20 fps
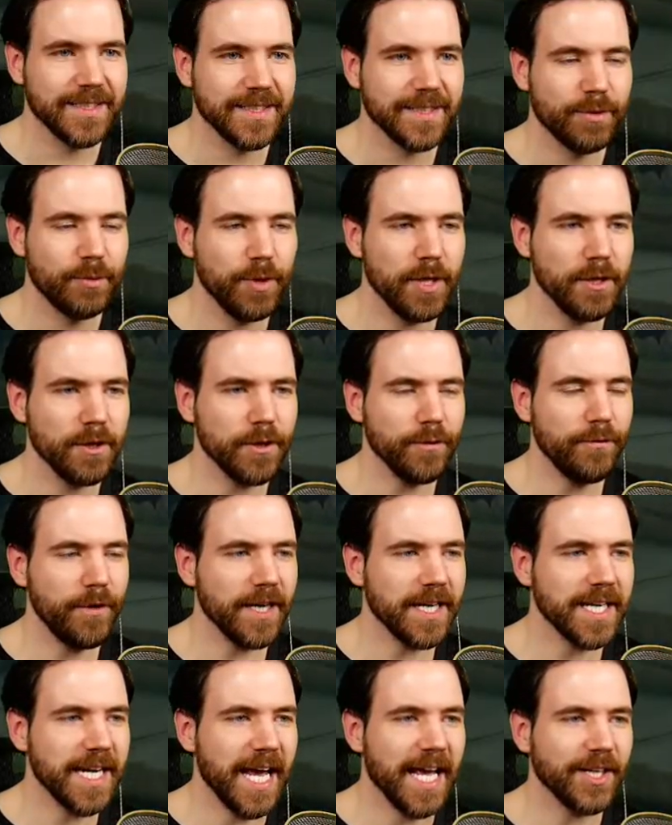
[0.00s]
What are you, the
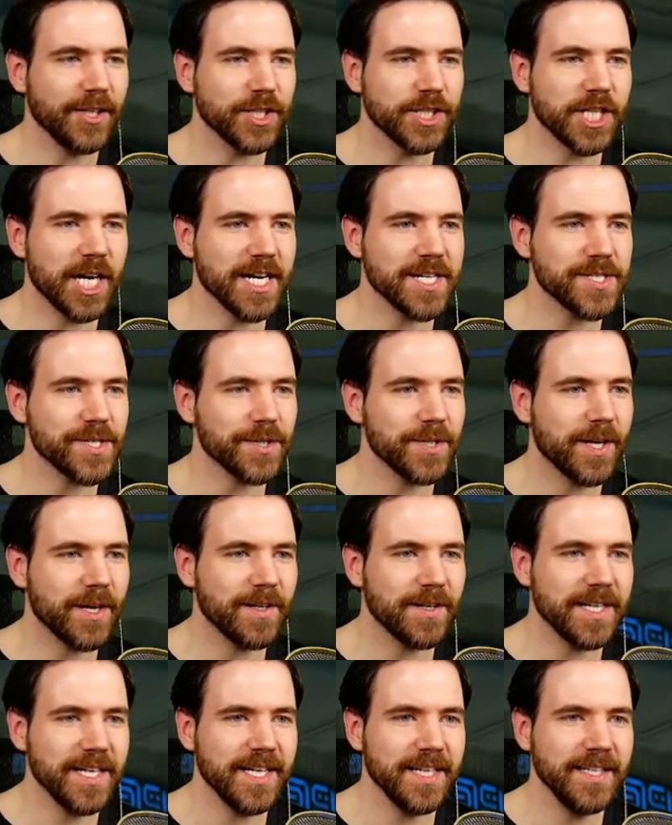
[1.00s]
fucking Energizer
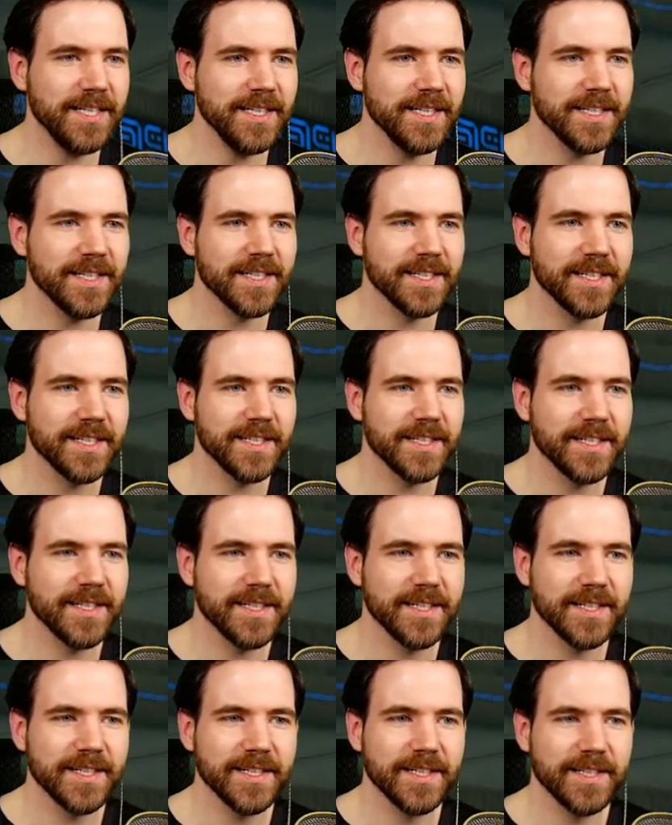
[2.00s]
Guardian?
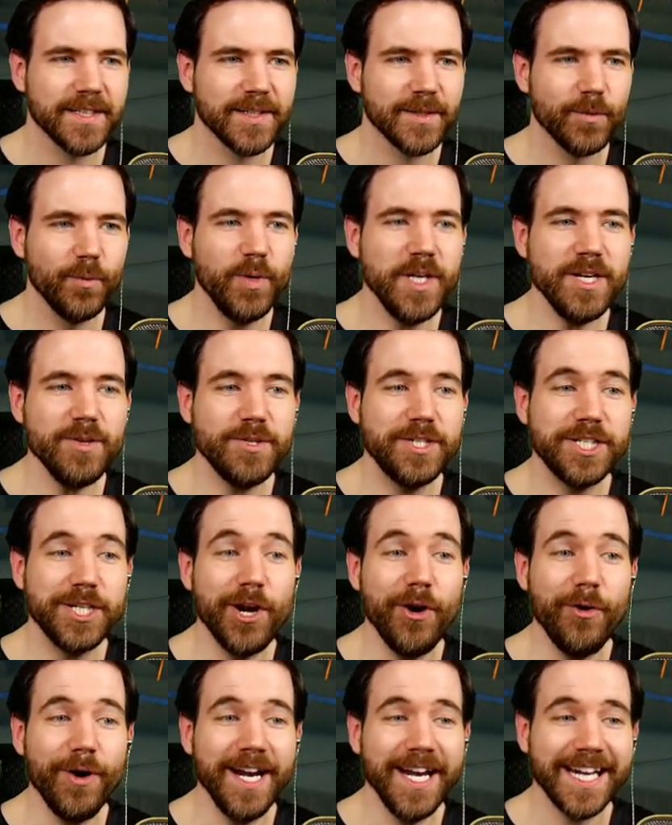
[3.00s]
What are you
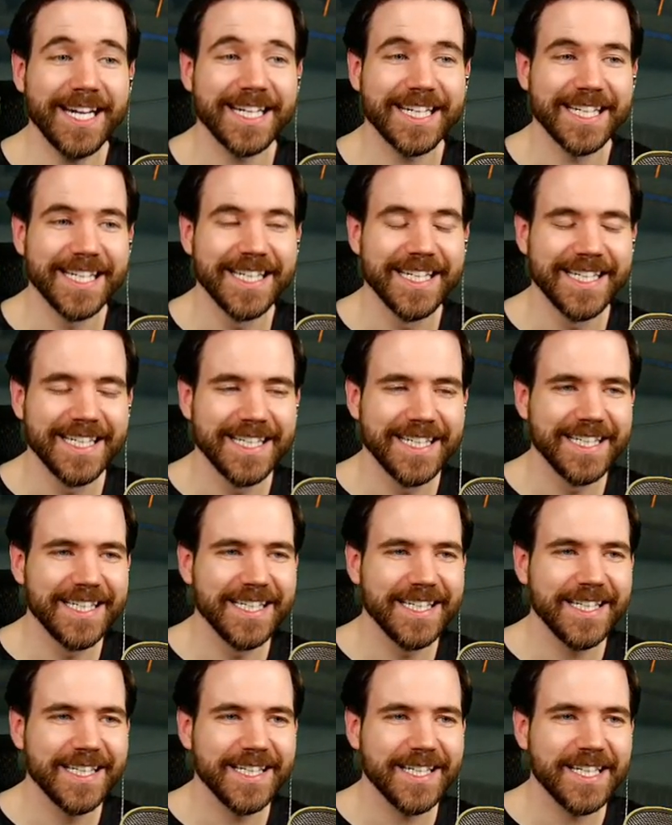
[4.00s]
doing?
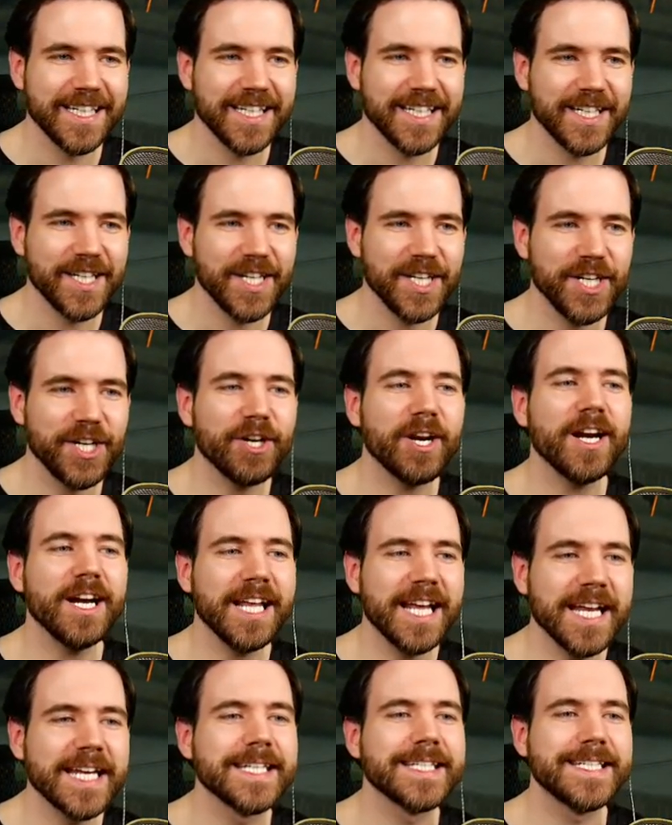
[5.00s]
You're gonna
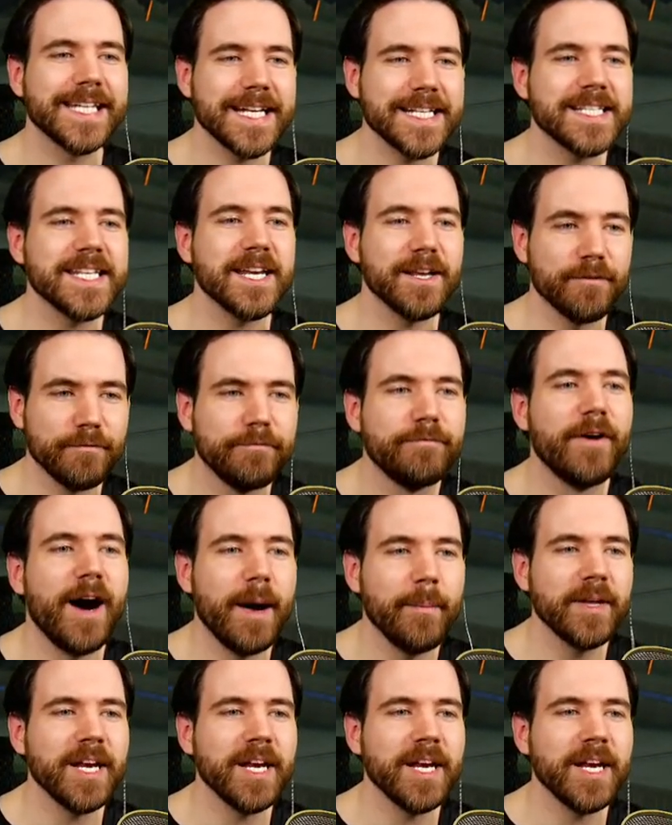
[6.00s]
get dizzy and vomit